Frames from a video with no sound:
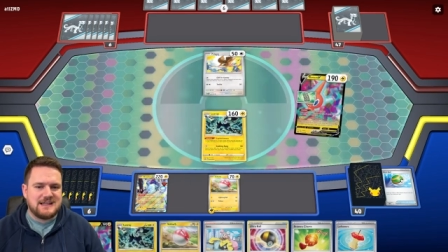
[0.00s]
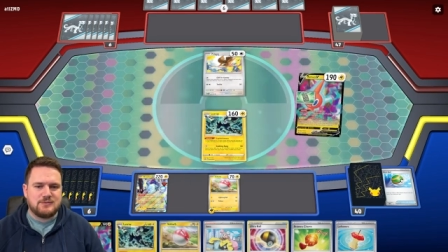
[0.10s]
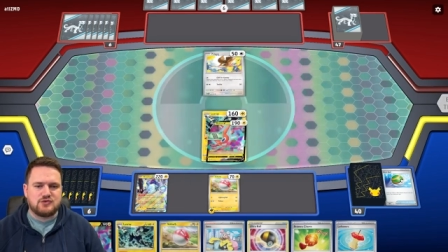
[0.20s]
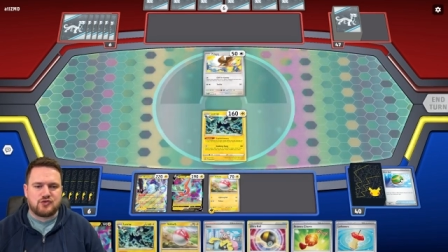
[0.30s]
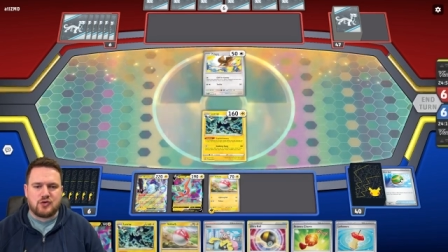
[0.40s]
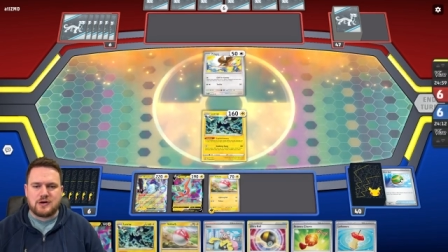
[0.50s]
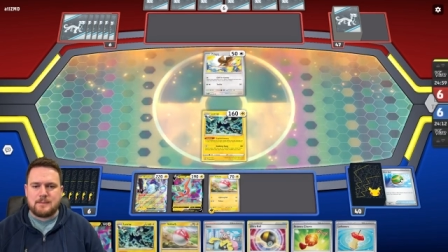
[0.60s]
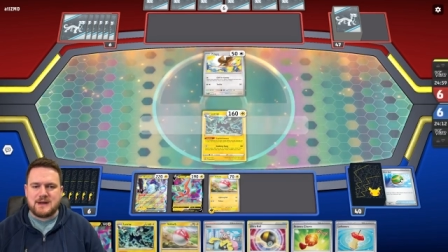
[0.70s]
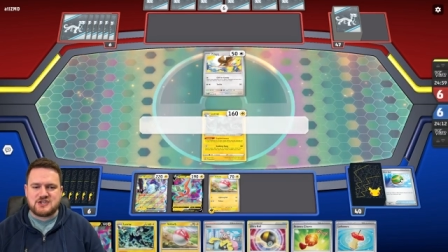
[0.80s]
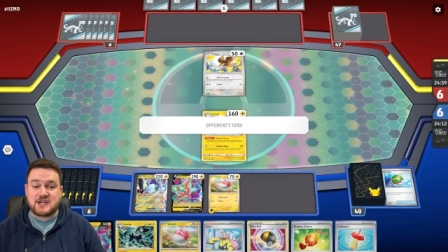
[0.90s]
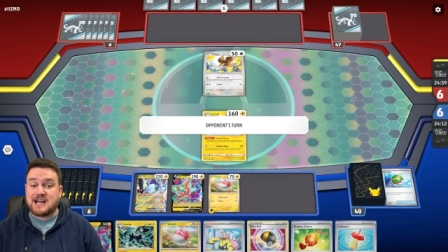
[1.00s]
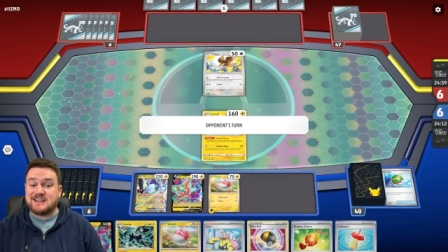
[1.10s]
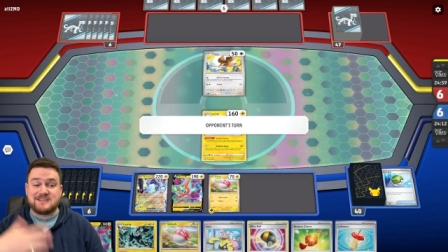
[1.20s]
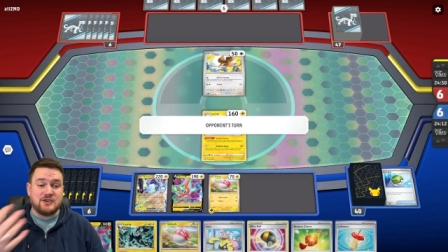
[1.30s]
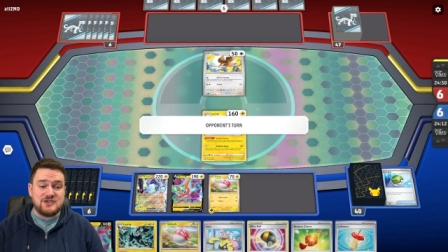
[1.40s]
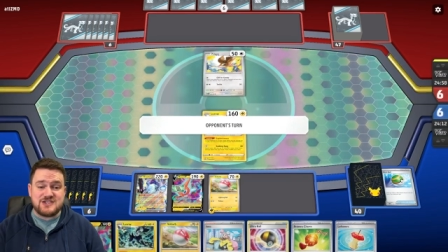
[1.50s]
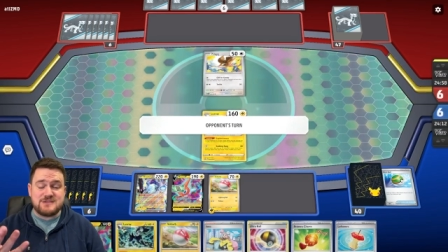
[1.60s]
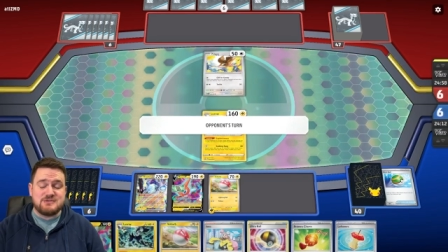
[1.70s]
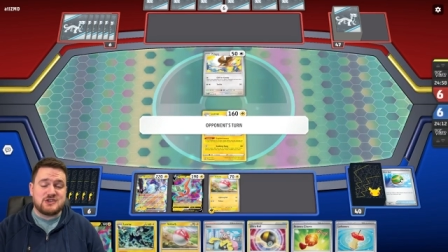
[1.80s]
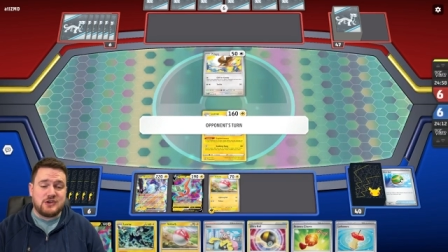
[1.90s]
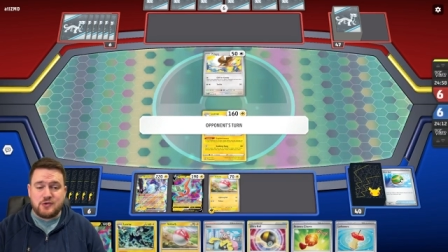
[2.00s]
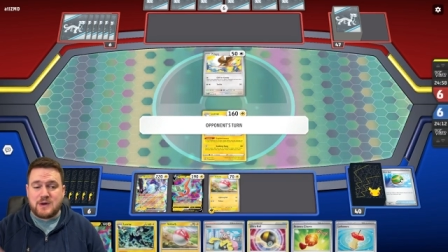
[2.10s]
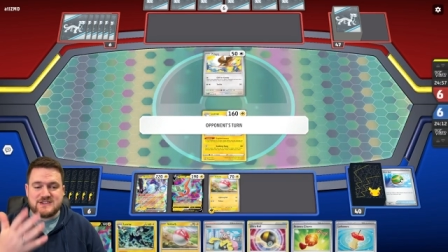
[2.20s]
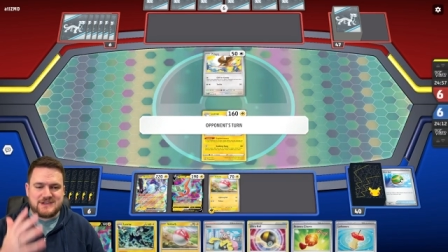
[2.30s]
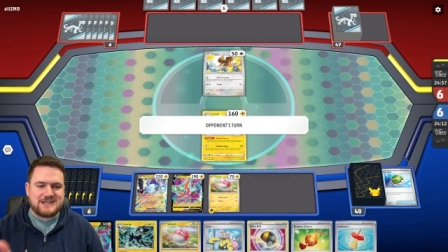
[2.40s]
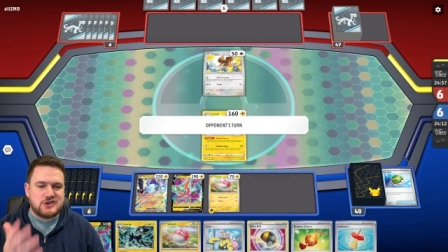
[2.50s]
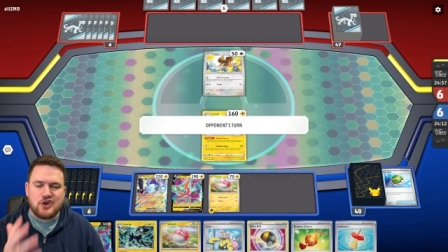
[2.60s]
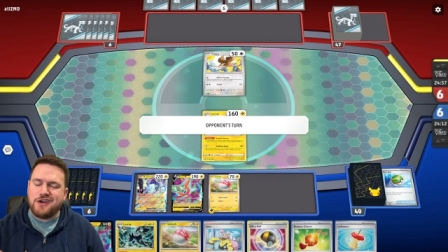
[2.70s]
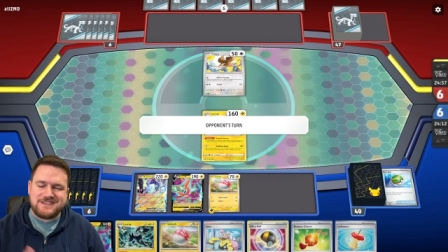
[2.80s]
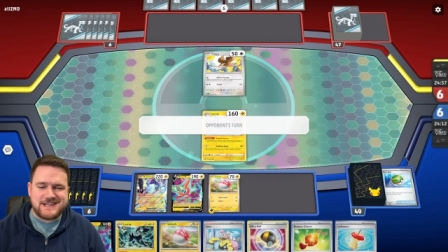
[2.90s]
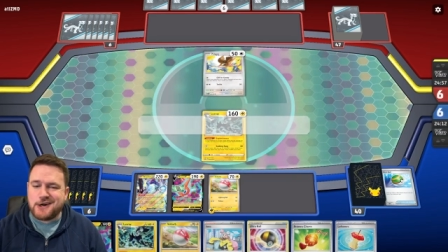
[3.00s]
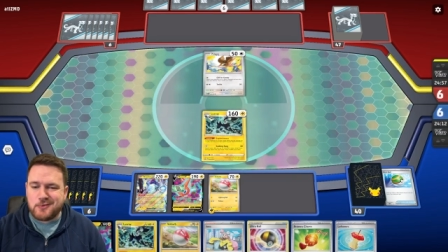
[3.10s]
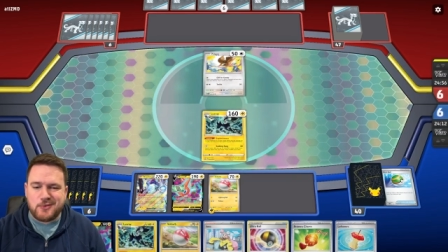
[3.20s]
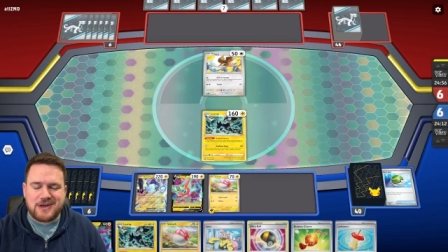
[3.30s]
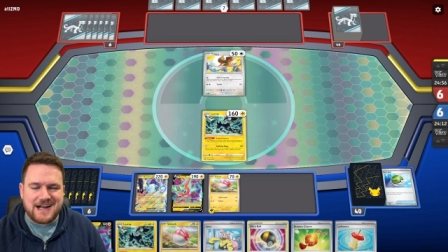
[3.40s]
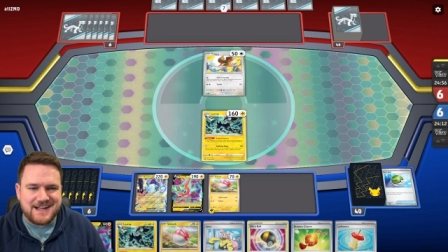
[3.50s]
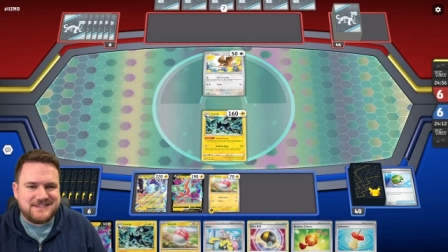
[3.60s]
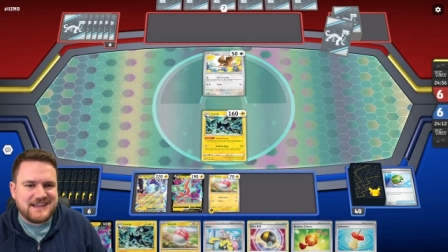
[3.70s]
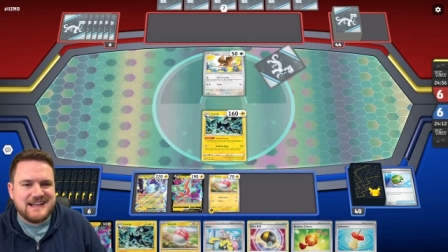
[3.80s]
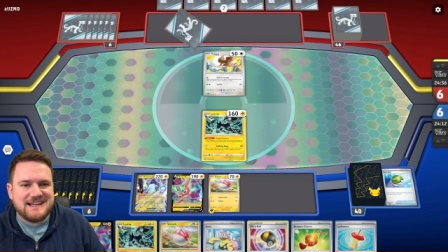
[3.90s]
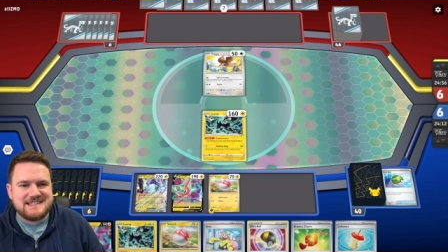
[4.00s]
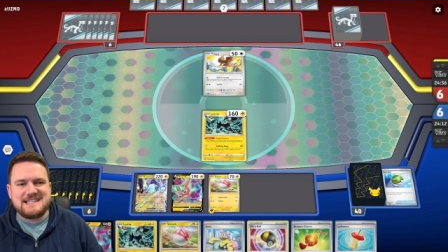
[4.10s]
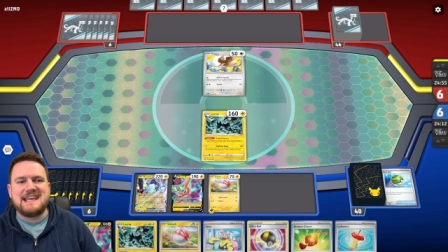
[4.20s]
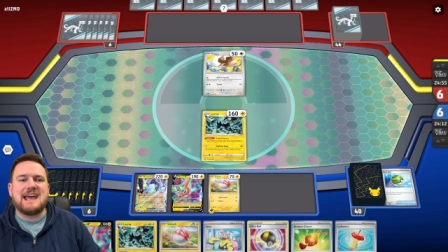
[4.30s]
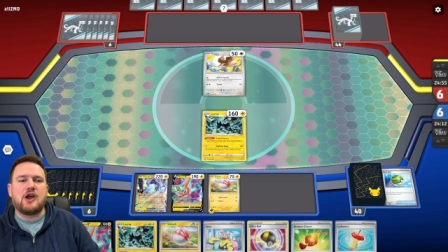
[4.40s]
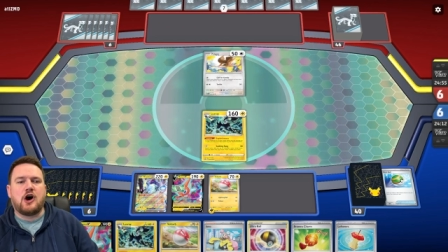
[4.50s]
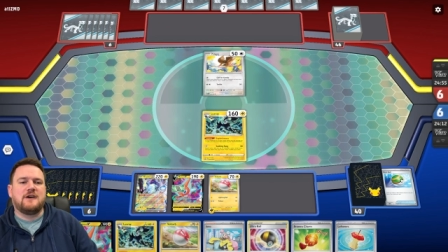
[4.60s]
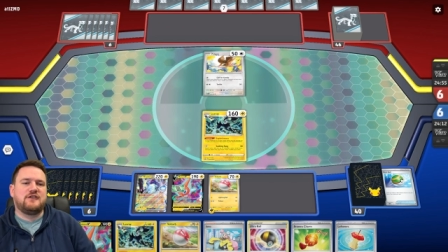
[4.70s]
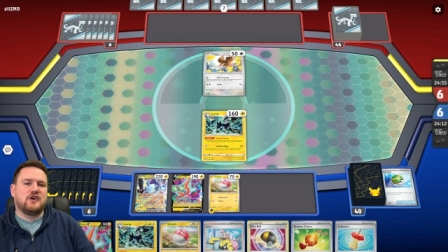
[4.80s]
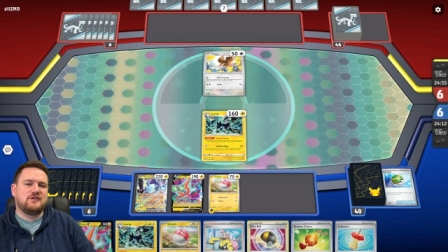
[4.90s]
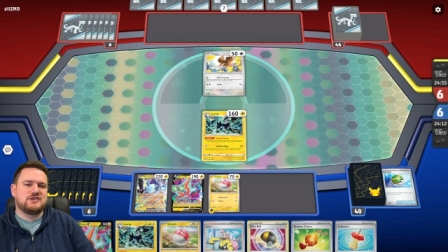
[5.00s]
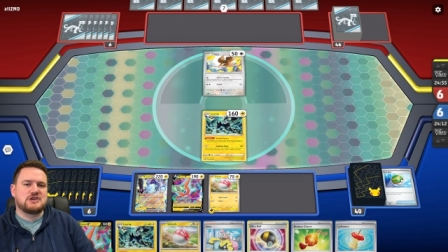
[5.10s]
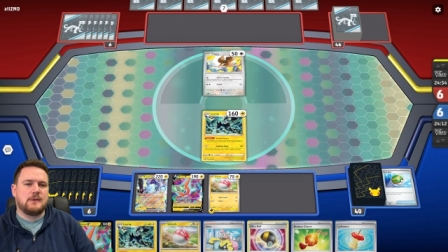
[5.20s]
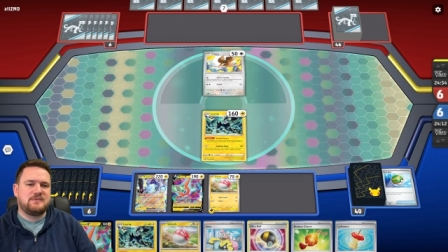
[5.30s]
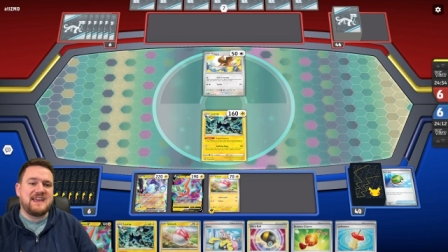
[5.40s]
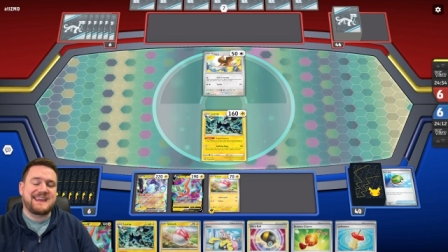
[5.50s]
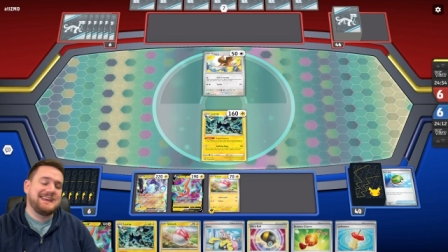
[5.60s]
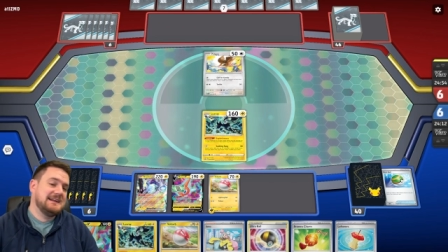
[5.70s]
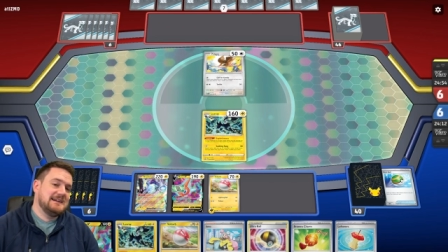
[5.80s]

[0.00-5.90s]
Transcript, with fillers: We'll draw a bunch of cards, and those are some solid ones, like not terrible cards to get off of the top deck.